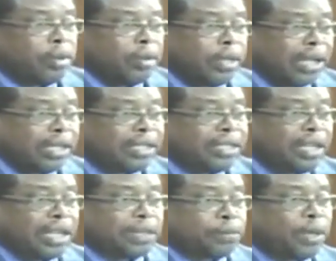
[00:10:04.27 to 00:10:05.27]
that it
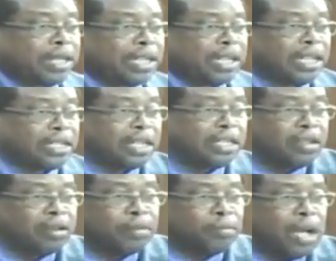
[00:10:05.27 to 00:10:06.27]
takes place against a
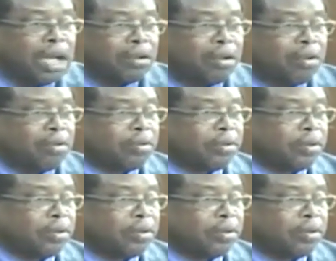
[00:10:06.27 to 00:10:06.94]
certain background.